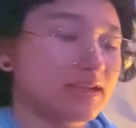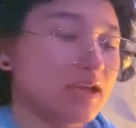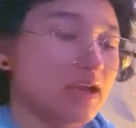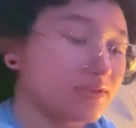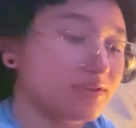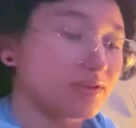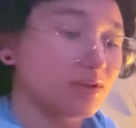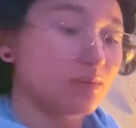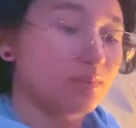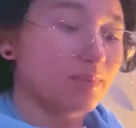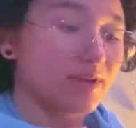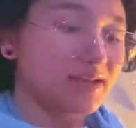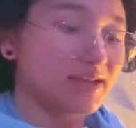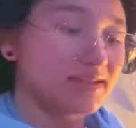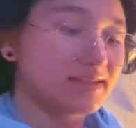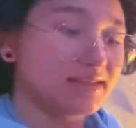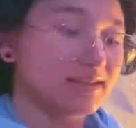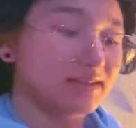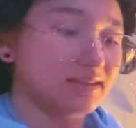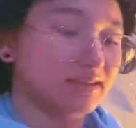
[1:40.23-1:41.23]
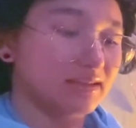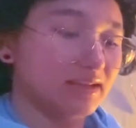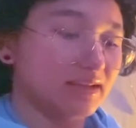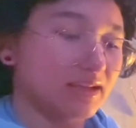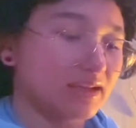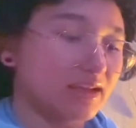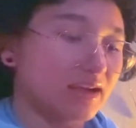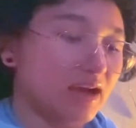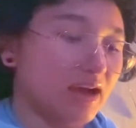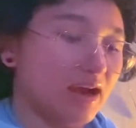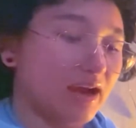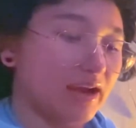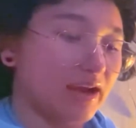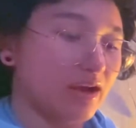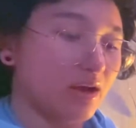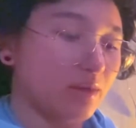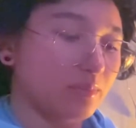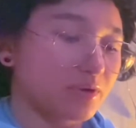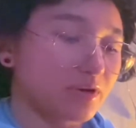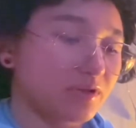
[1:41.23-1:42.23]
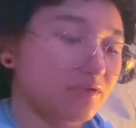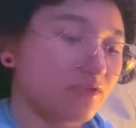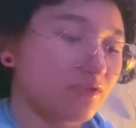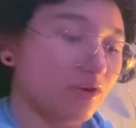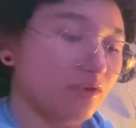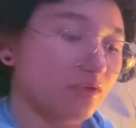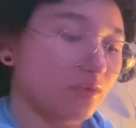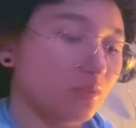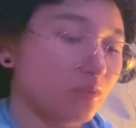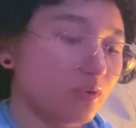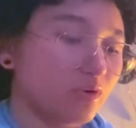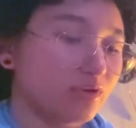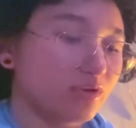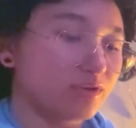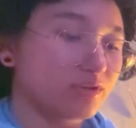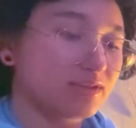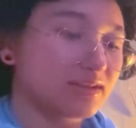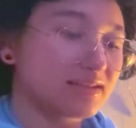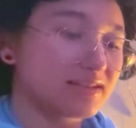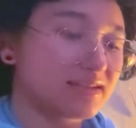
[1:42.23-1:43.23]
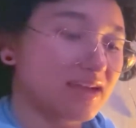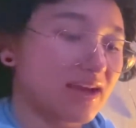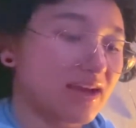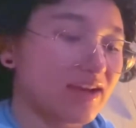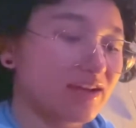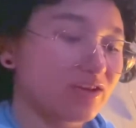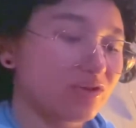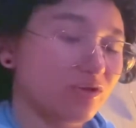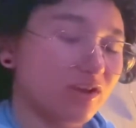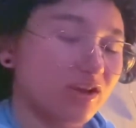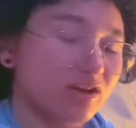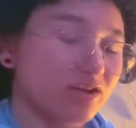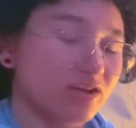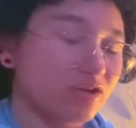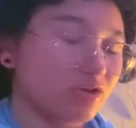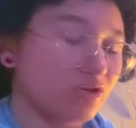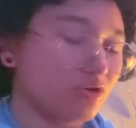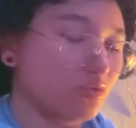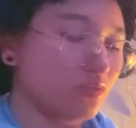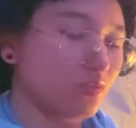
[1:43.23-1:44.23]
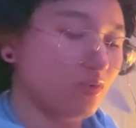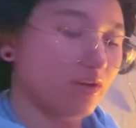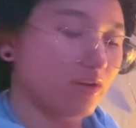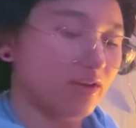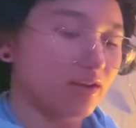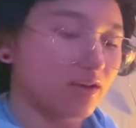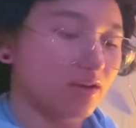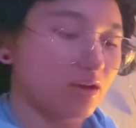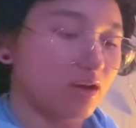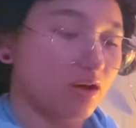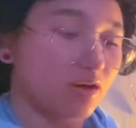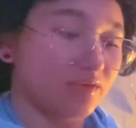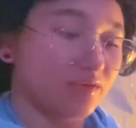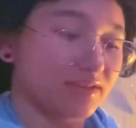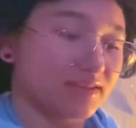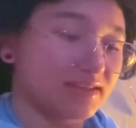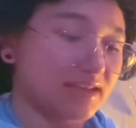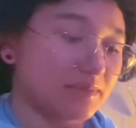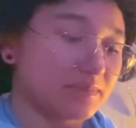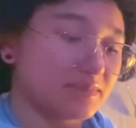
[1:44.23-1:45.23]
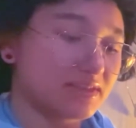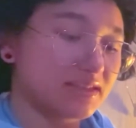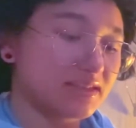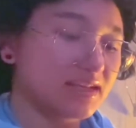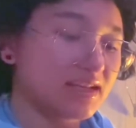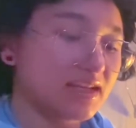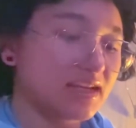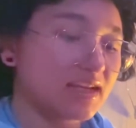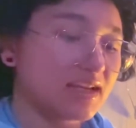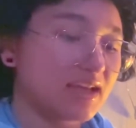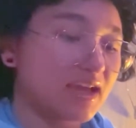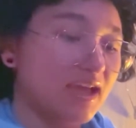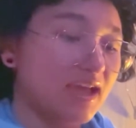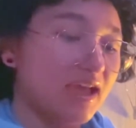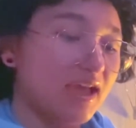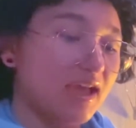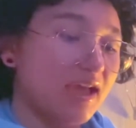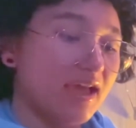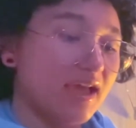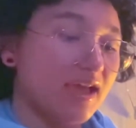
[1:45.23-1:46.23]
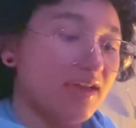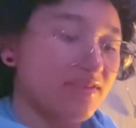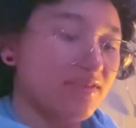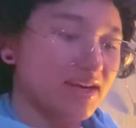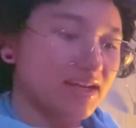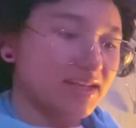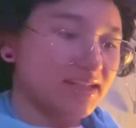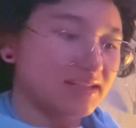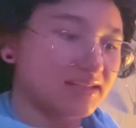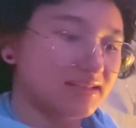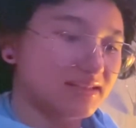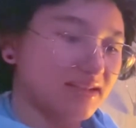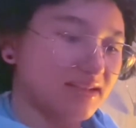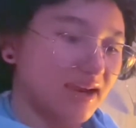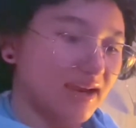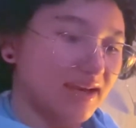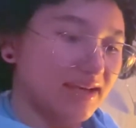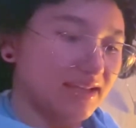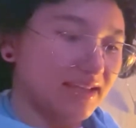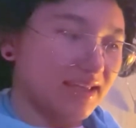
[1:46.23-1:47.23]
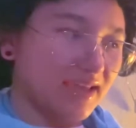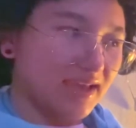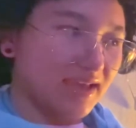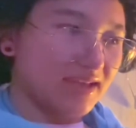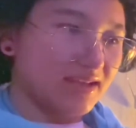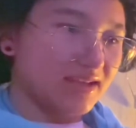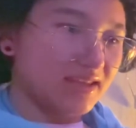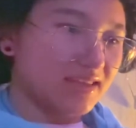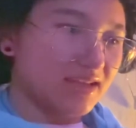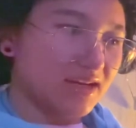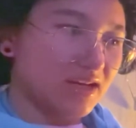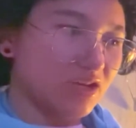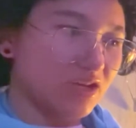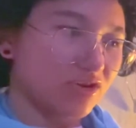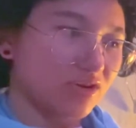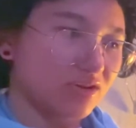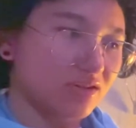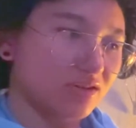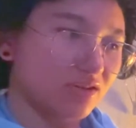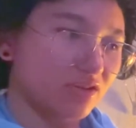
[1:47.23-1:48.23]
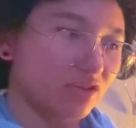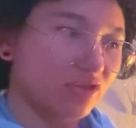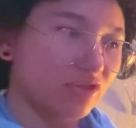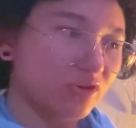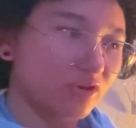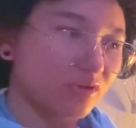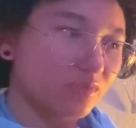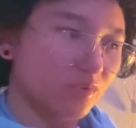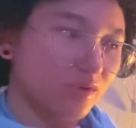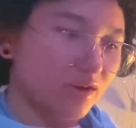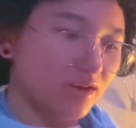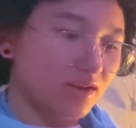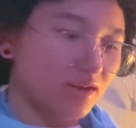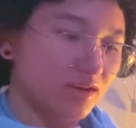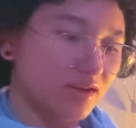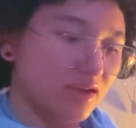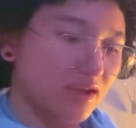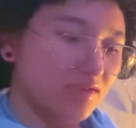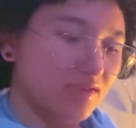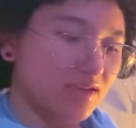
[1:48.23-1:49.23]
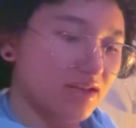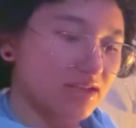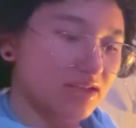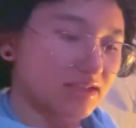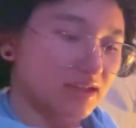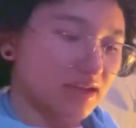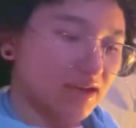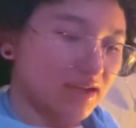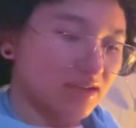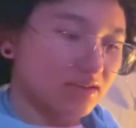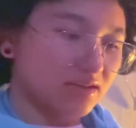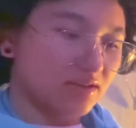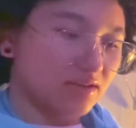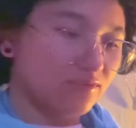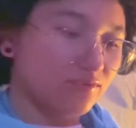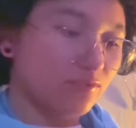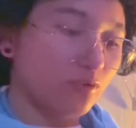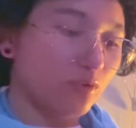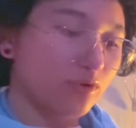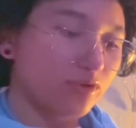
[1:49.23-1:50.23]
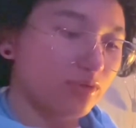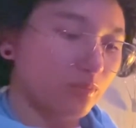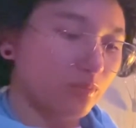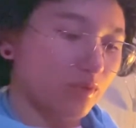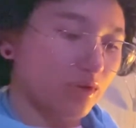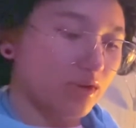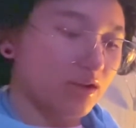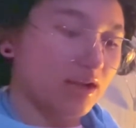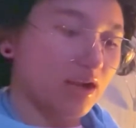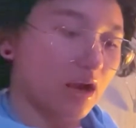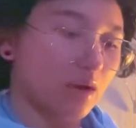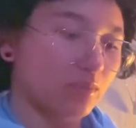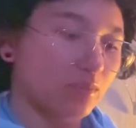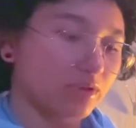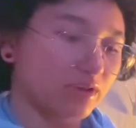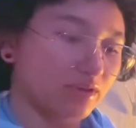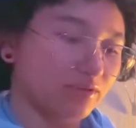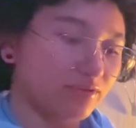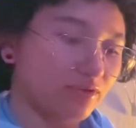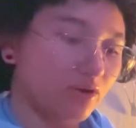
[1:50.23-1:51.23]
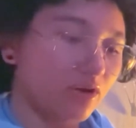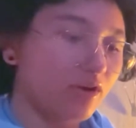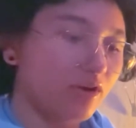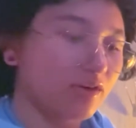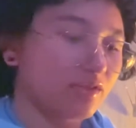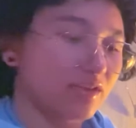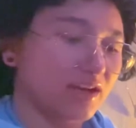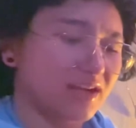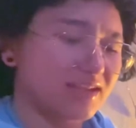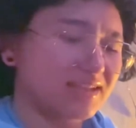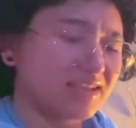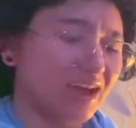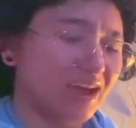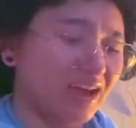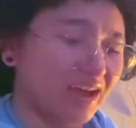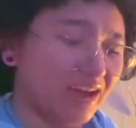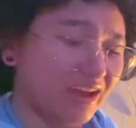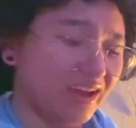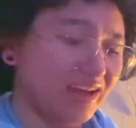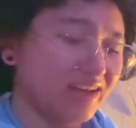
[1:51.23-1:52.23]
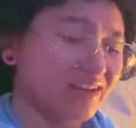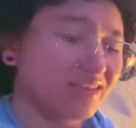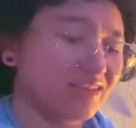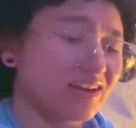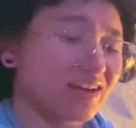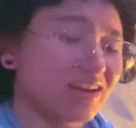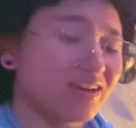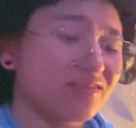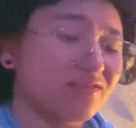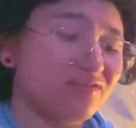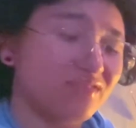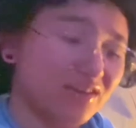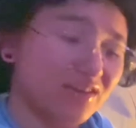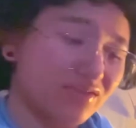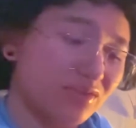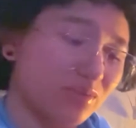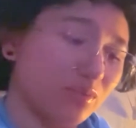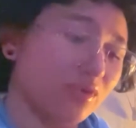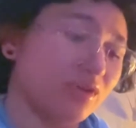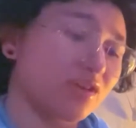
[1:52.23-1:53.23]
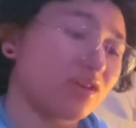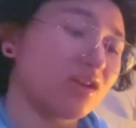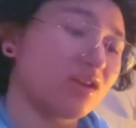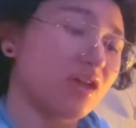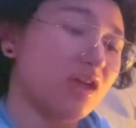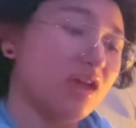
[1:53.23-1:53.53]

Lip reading: So basically, I got pretty far in the world, died, created a new one on the same seed, and then I died again, and then I created a third one, and then I died, and then a fourth one, I got really far, and then I died, and then I got a fifth one,